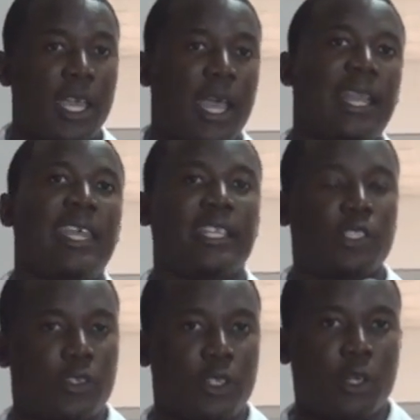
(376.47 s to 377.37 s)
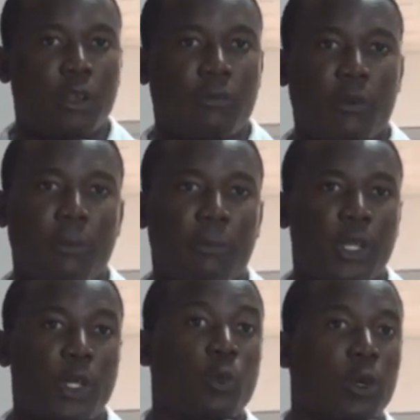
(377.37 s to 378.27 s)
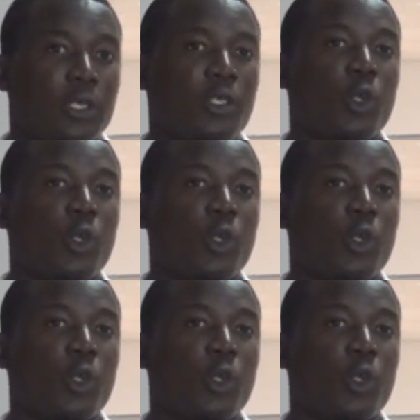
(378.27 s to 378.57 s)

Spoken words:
and they had just returned from the New World,